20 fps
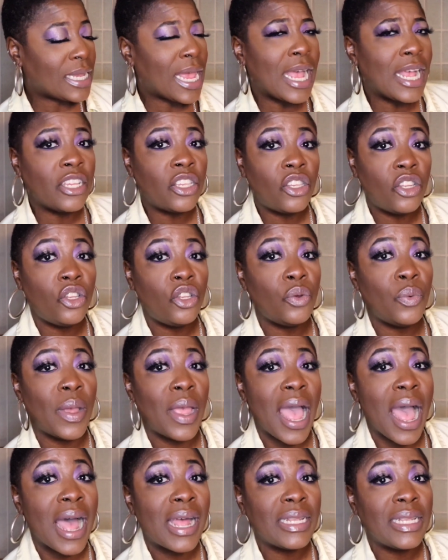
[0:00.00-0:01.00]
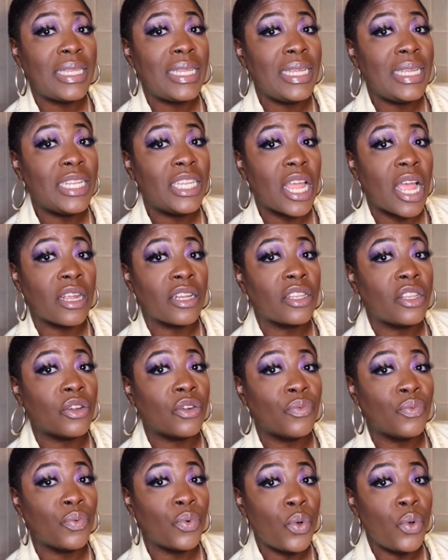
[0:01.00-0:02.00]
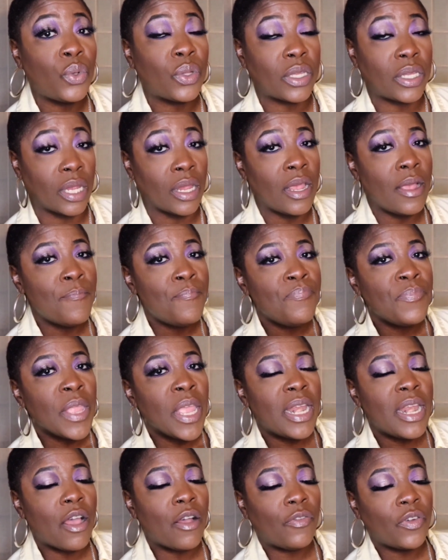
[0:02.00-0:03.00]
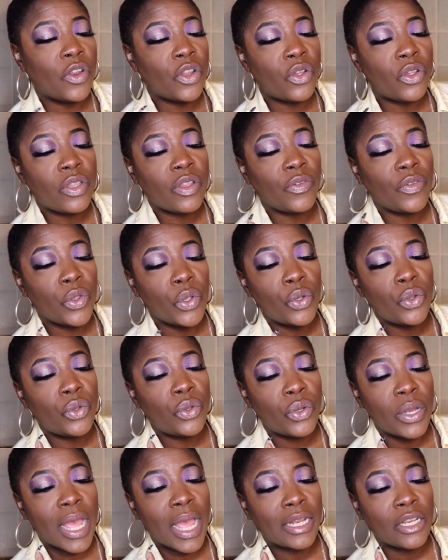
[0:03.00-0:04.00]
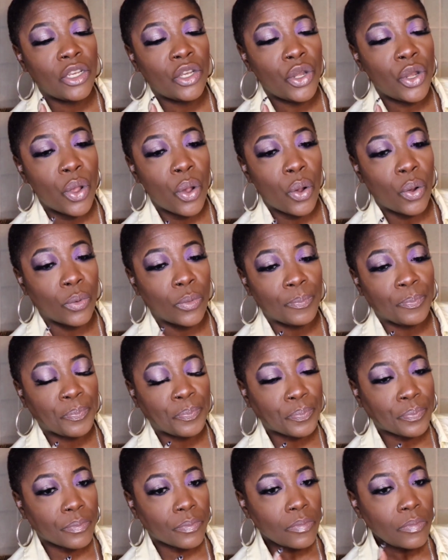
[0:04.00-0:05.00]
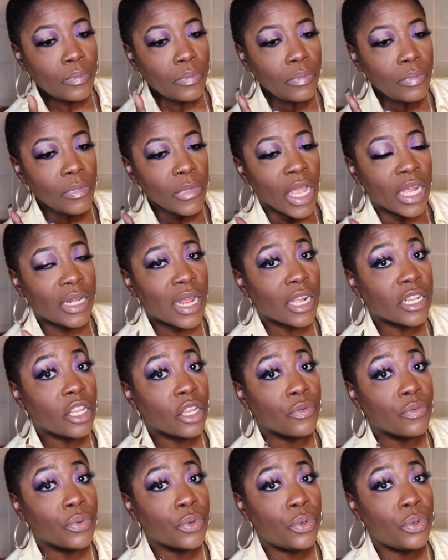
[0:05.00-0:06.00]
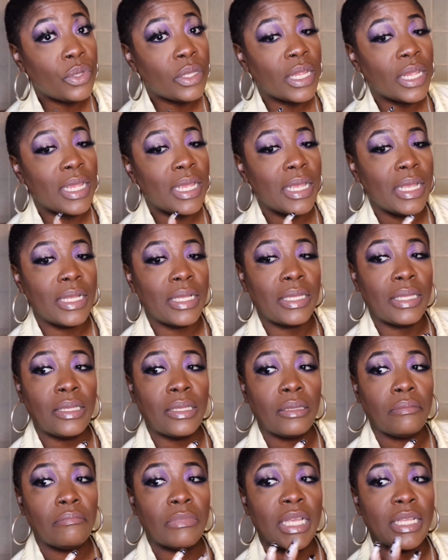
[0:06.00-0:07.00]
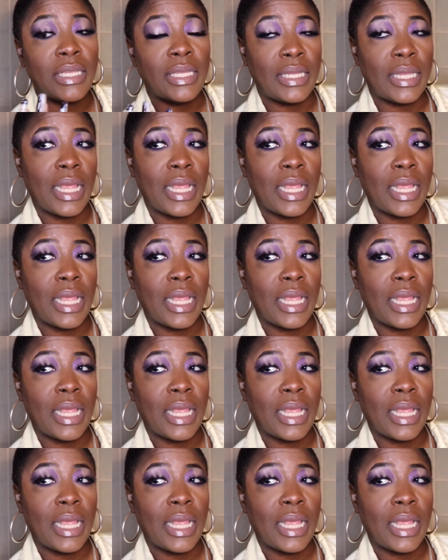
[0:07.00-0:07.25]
has to do with Auntie Dr. Ruth. Now, for those of you who do not know, Dr. Ruth is a